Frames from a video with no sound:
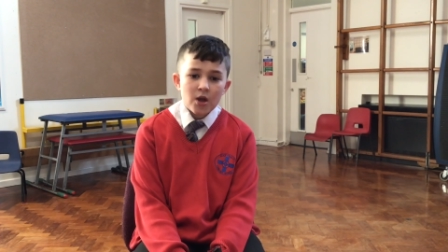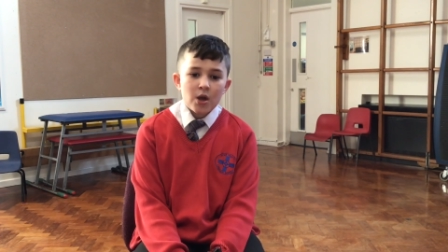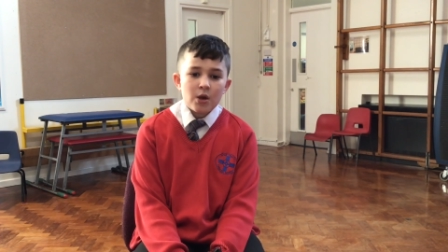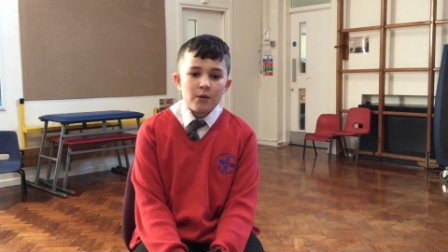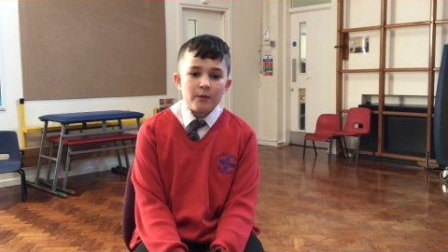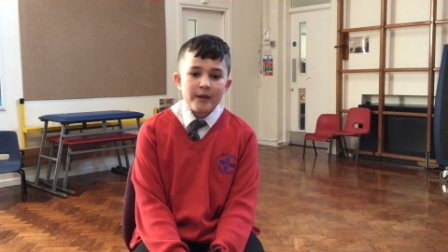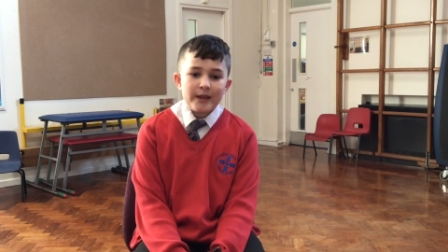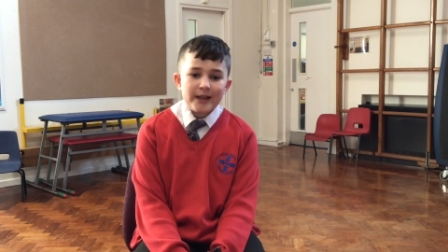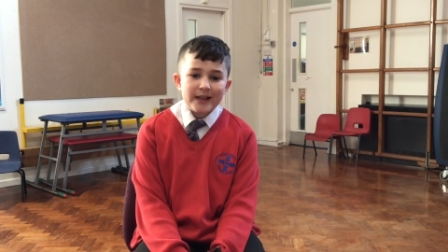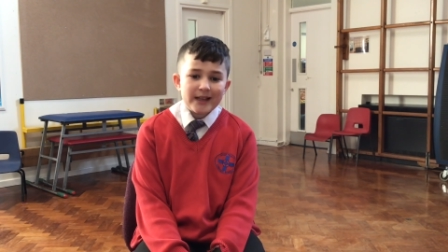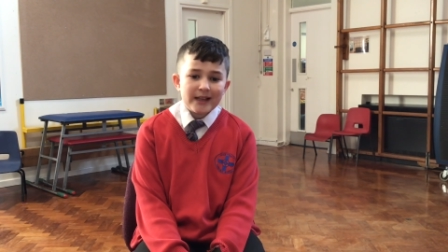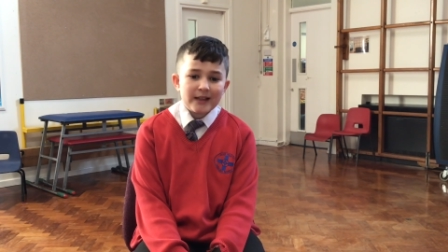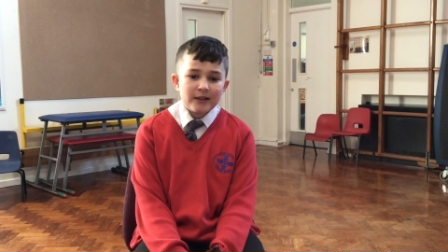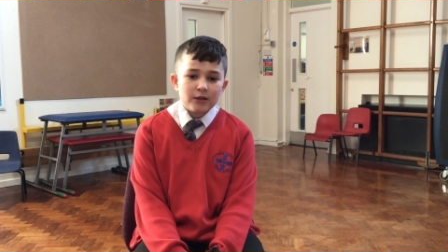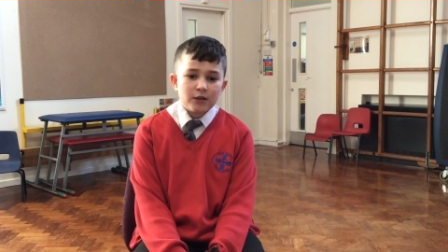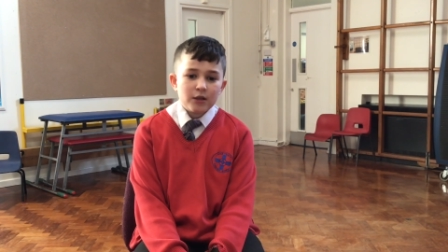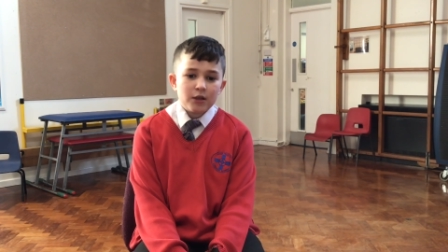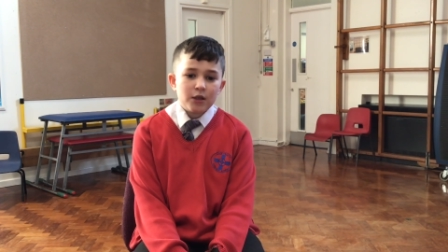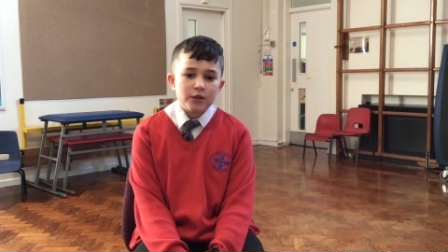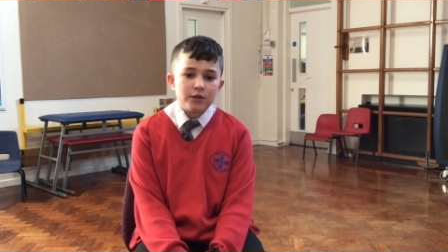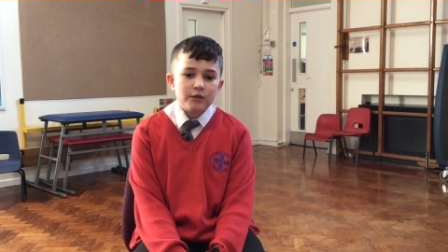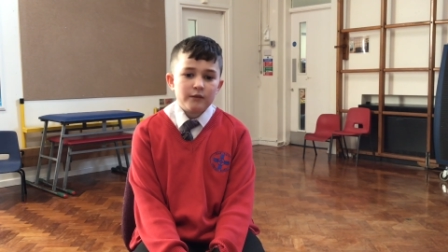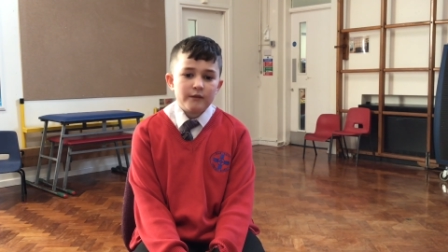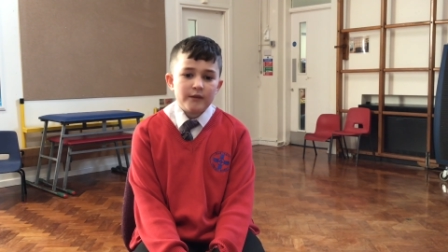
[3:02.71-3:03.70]
When the king
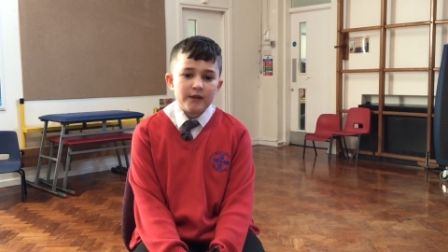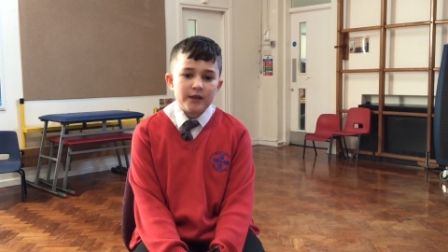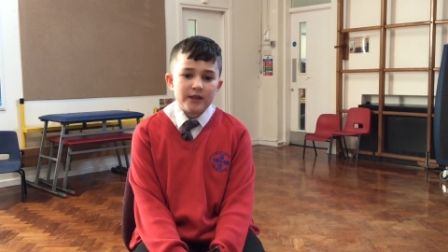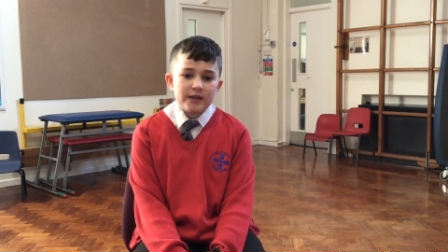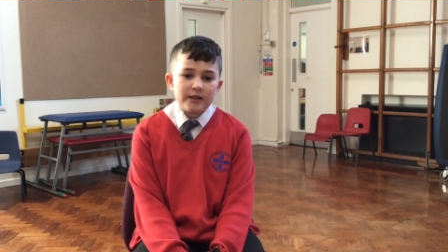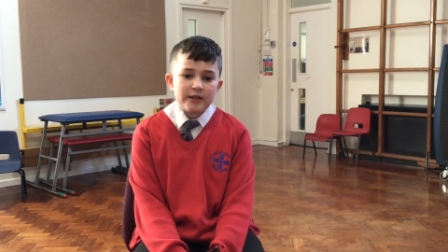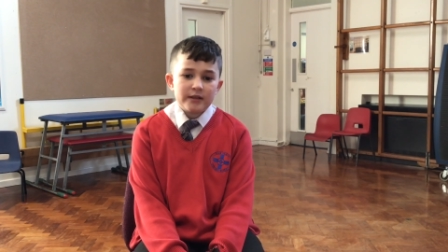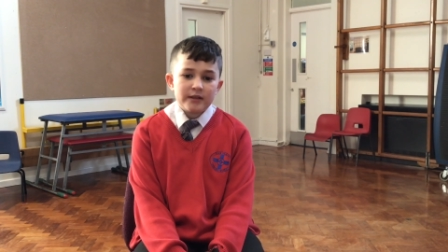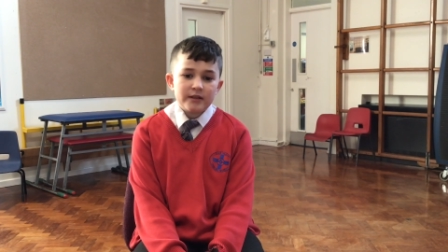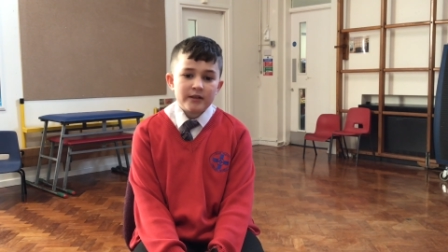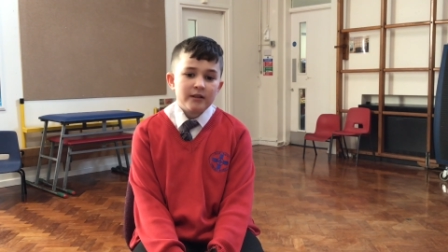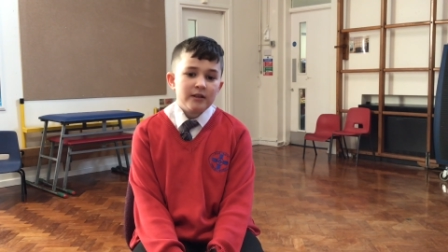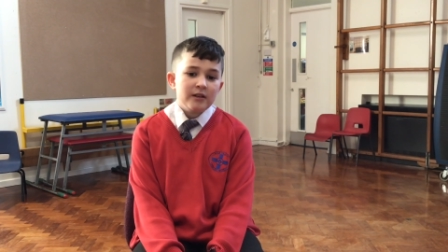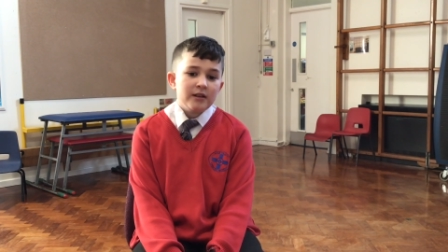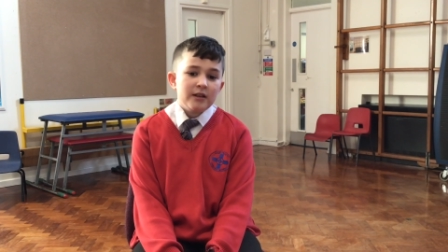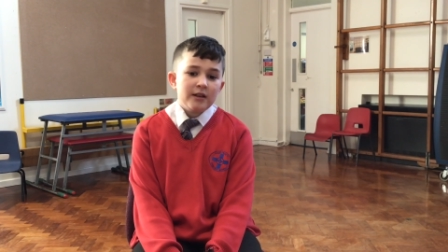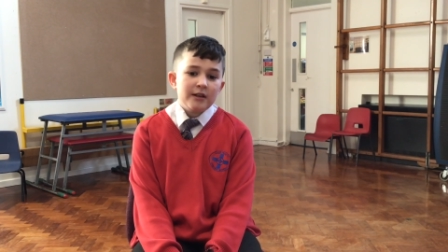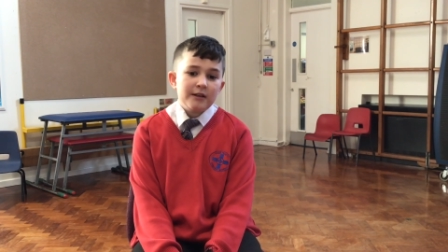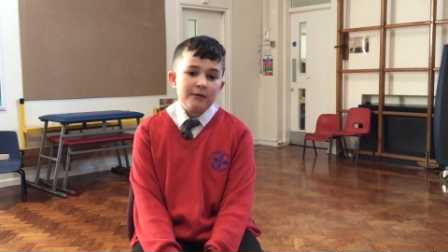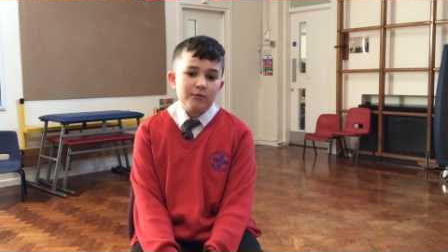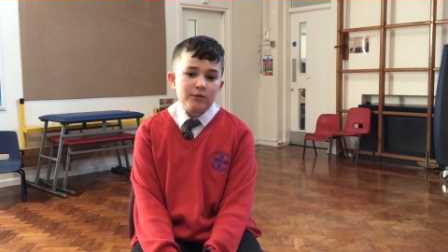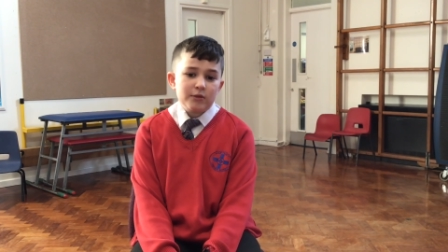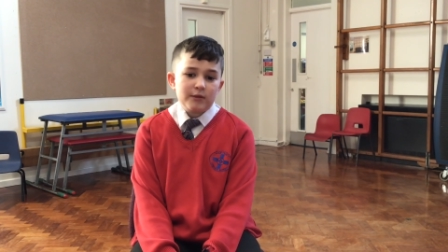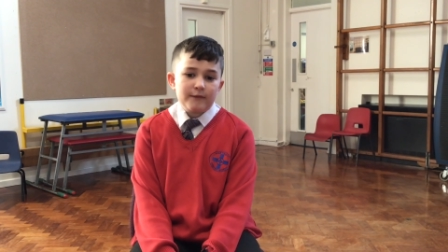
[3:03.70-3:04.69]
heard of this, he was